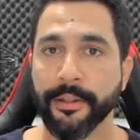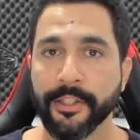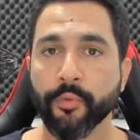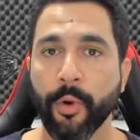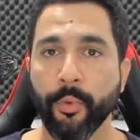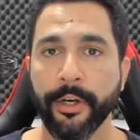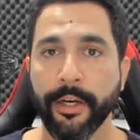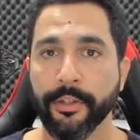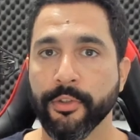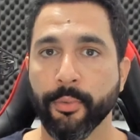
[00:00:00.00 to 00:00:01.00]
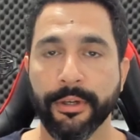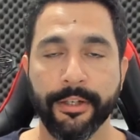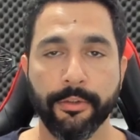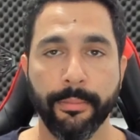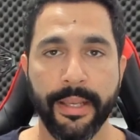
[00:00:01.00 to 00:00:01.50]
This is what we're here to do. We're
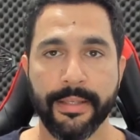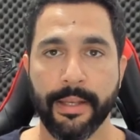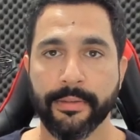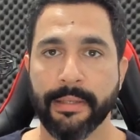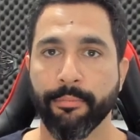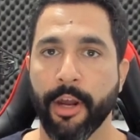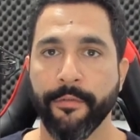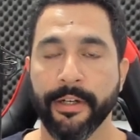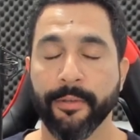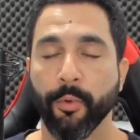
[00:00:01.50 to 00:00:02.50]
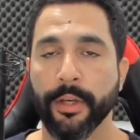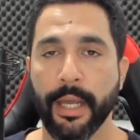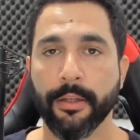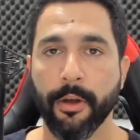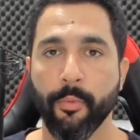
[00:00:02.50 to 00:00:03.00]
here to make sales and profit. It will
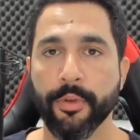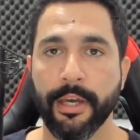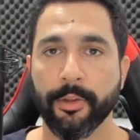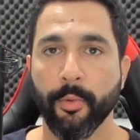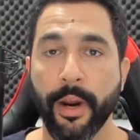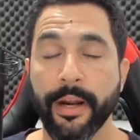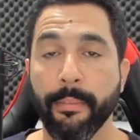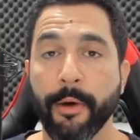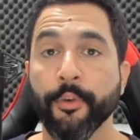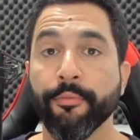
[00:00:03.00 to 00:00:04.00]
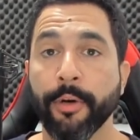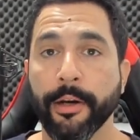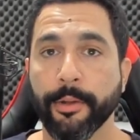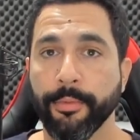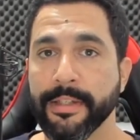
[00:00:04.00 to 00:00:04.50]
not come without the right amount of
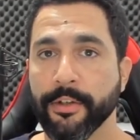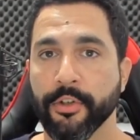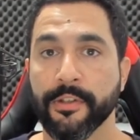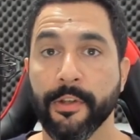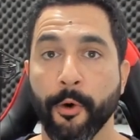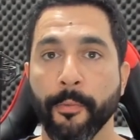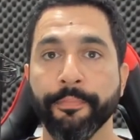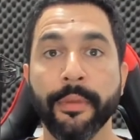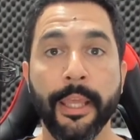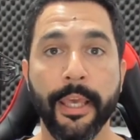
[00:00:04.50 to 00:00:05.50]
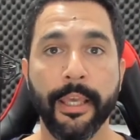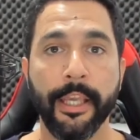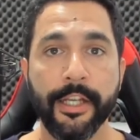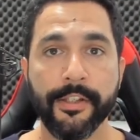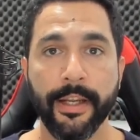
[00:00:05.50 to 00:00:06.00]
product research. So
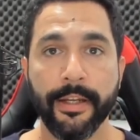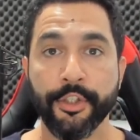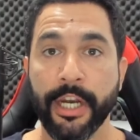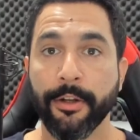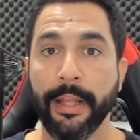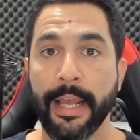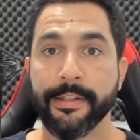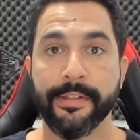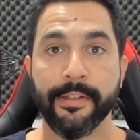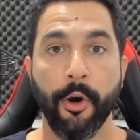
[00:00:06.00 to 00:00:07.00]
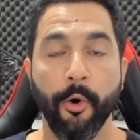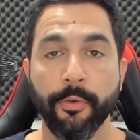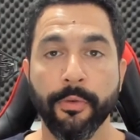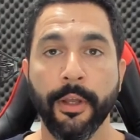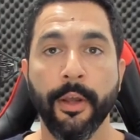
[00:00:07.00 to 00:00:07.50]
each selling channel has its
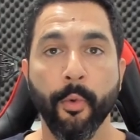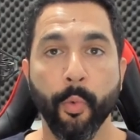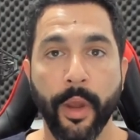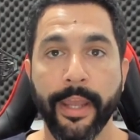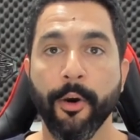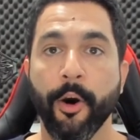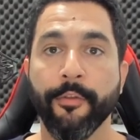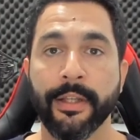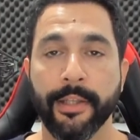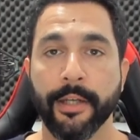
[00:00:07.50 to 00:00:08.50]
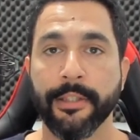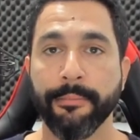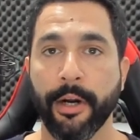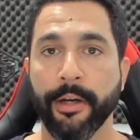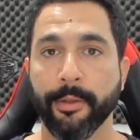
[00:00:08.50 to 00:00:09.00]
own way of
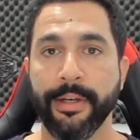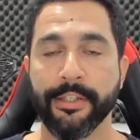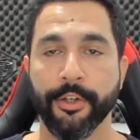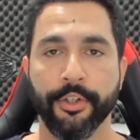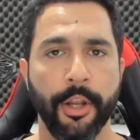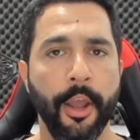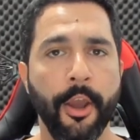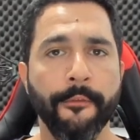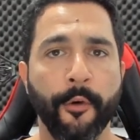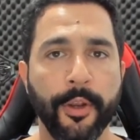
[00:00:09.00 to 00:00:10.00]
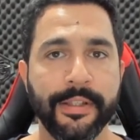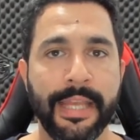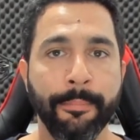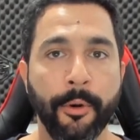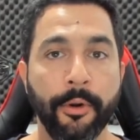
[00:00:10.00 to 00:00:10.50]
conducting product research. For
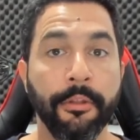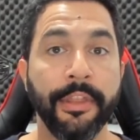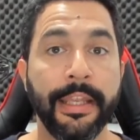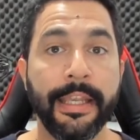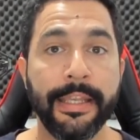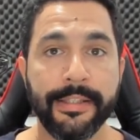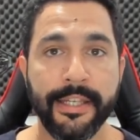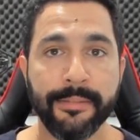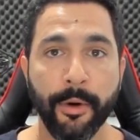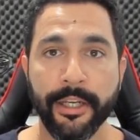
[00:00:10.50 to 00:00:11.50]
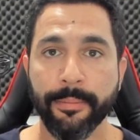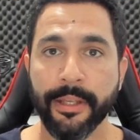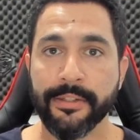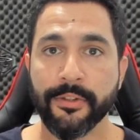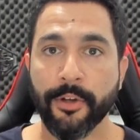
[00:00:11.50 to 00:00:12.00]
example, the easiest
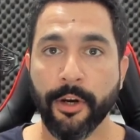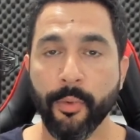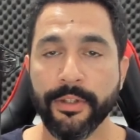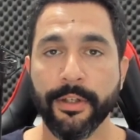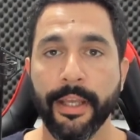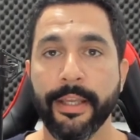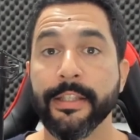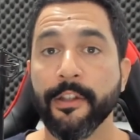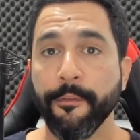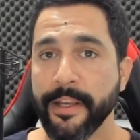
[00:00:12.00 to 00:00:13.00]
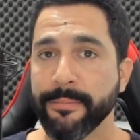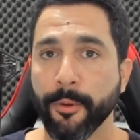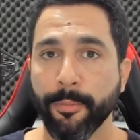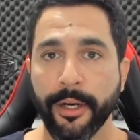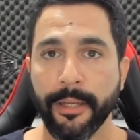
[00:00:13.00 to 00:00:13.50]
marketplace to start with today is the
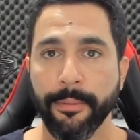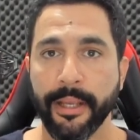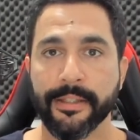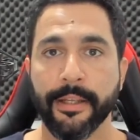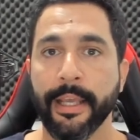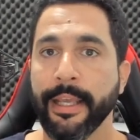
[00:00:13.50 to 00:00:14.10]
Facebook Marketplace.